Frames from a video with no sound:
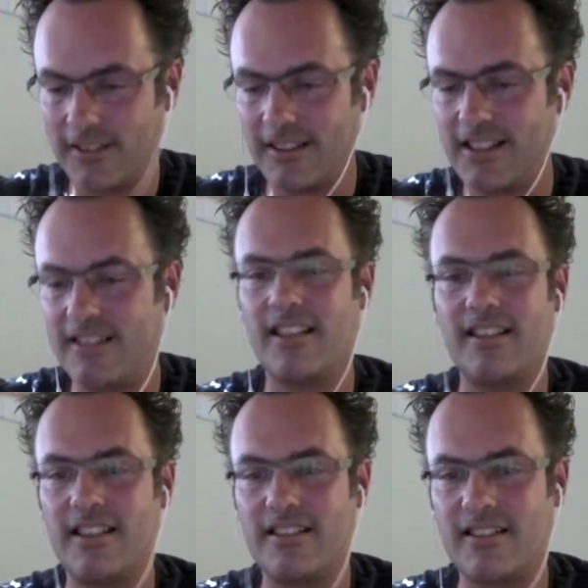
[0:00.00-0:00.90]
this
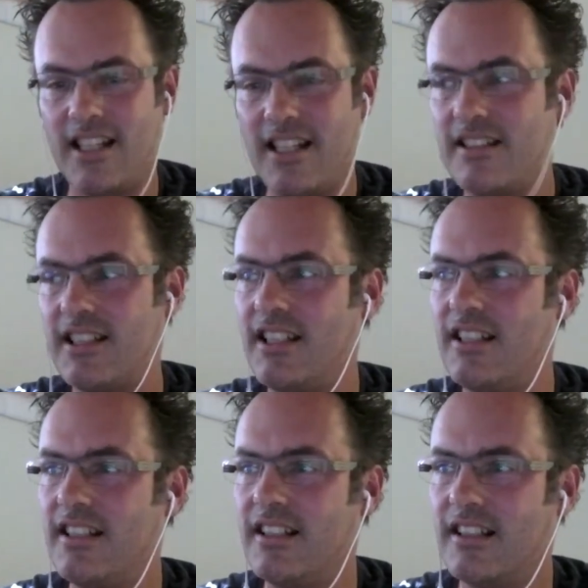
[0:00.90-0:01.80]
and it's easy,
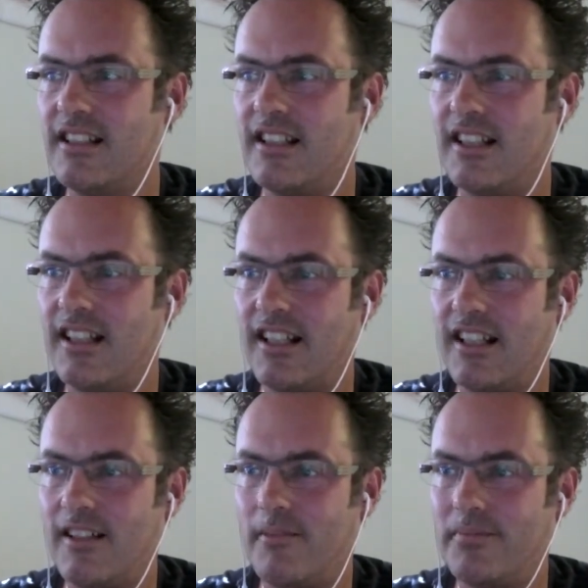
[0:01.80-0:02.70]

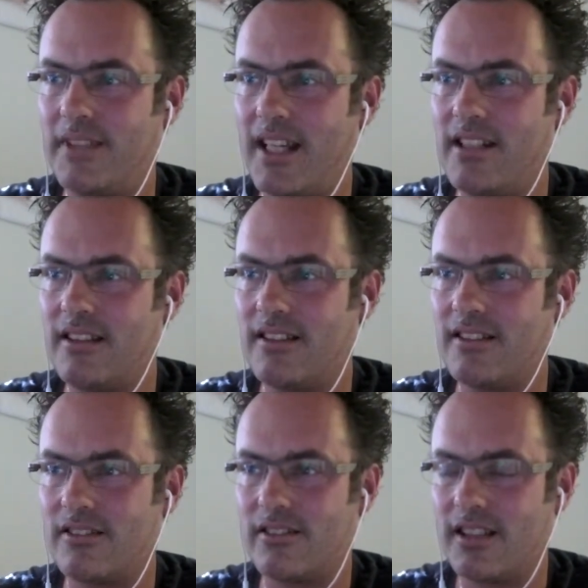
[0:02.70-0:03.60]
then
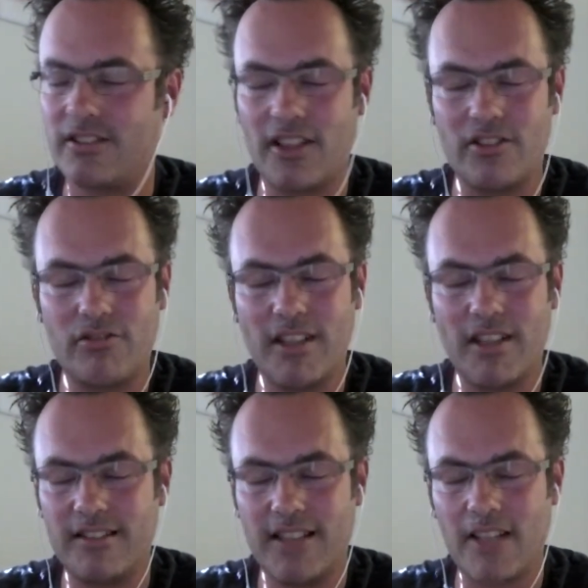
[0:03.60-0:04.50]
just read
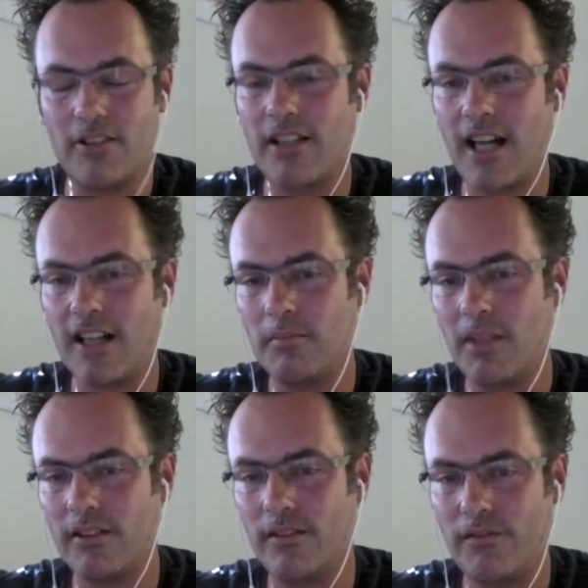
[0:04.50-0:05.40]
Daniel
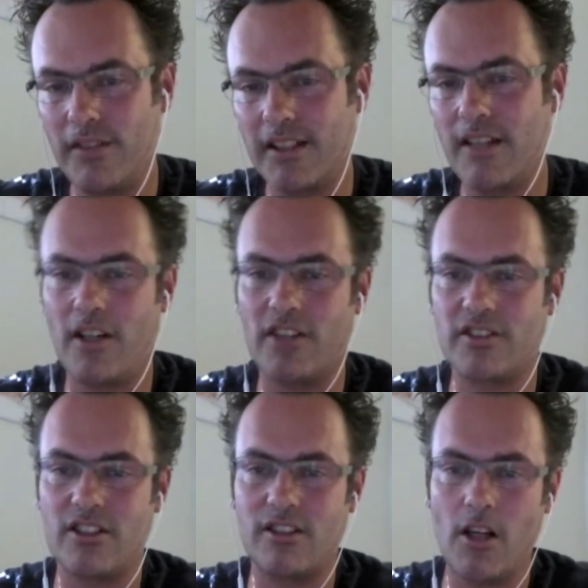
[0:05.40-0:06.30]
Kahneman, Thinking Fast
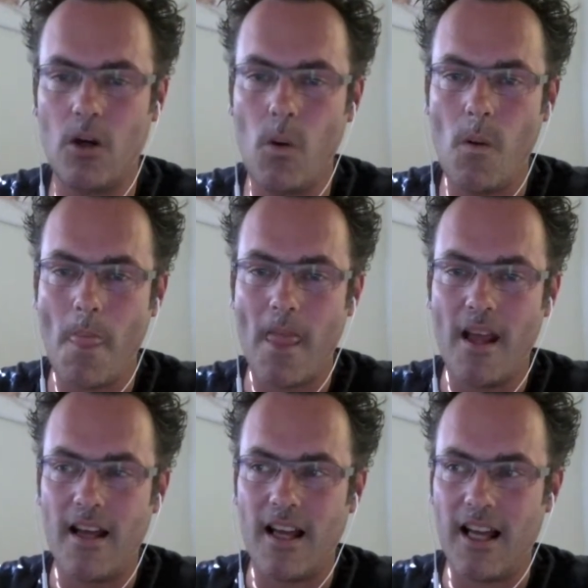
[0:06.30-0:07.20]
and Slow,
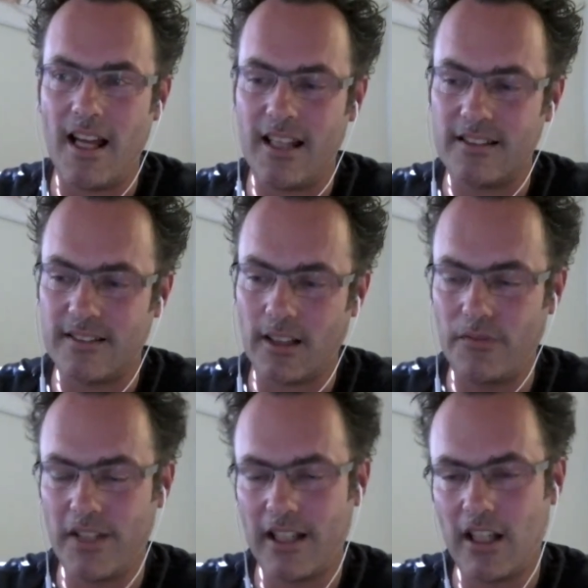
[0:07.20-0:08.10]
and start
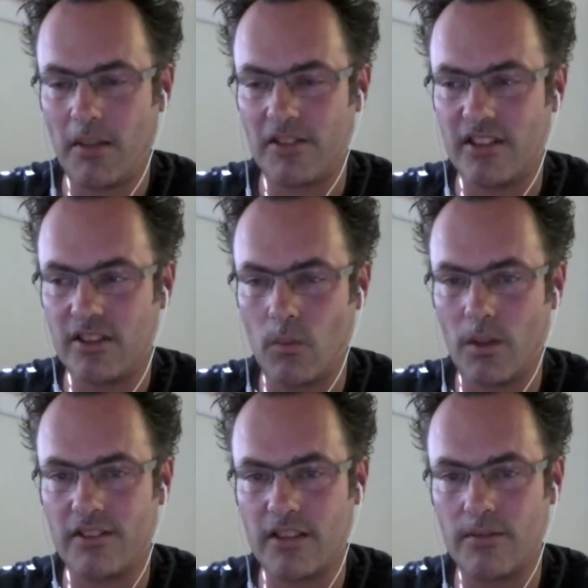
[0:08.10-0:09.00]
thinking about System 1
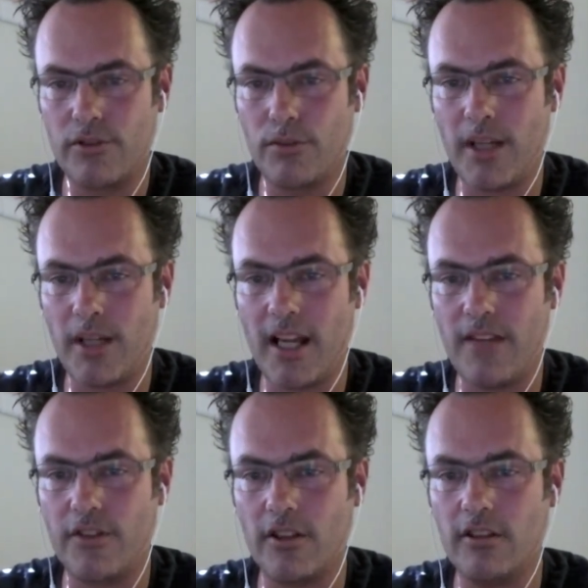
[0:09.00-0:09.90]
and System 2
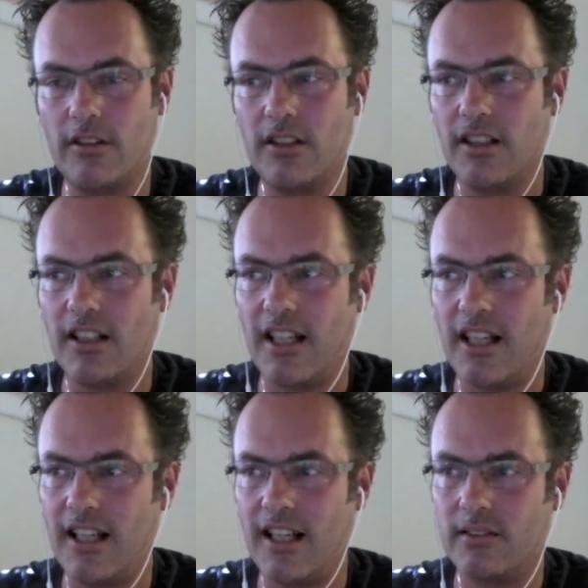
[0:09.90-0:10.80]
behavior.
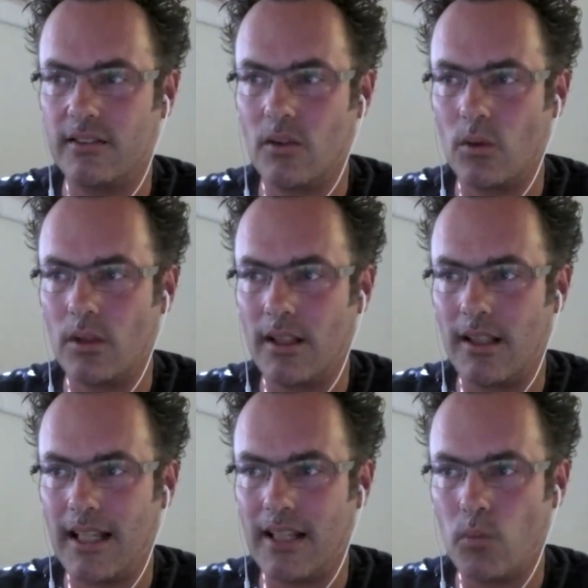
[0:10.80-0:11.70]
And
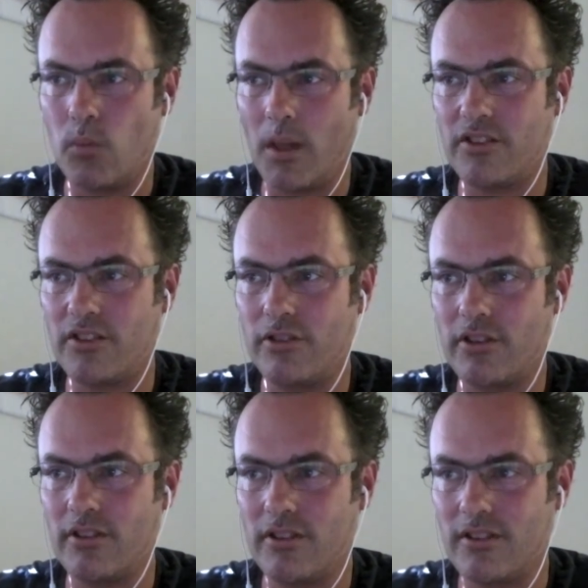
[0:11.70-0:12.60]
at what
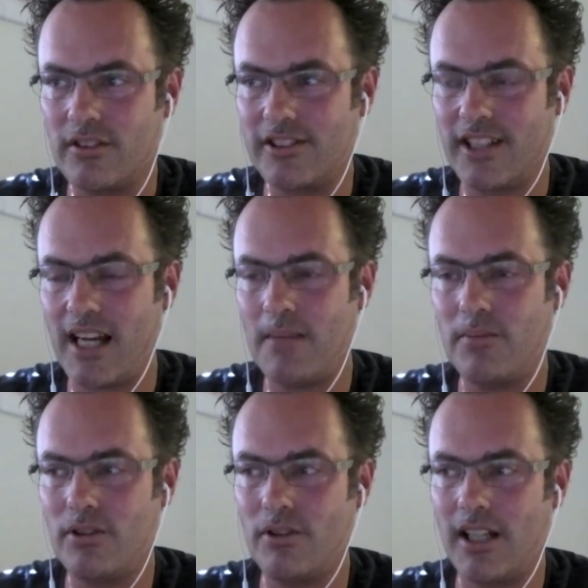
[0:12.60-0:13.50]
certain time
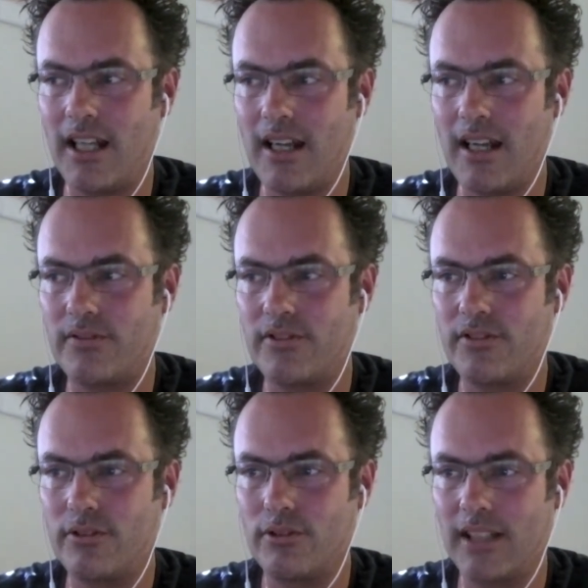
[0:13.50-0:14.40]
do I have
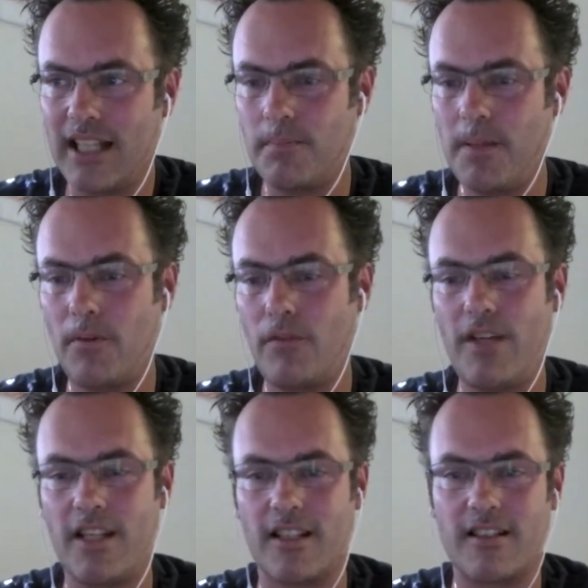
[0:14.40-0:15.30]
to let people
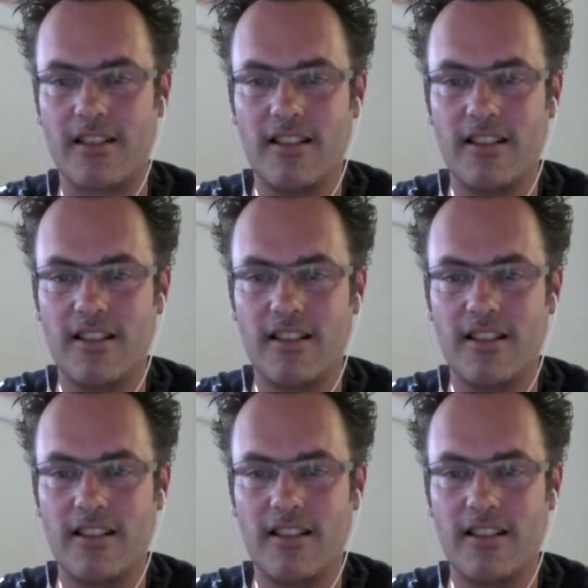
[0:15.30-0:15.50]
think?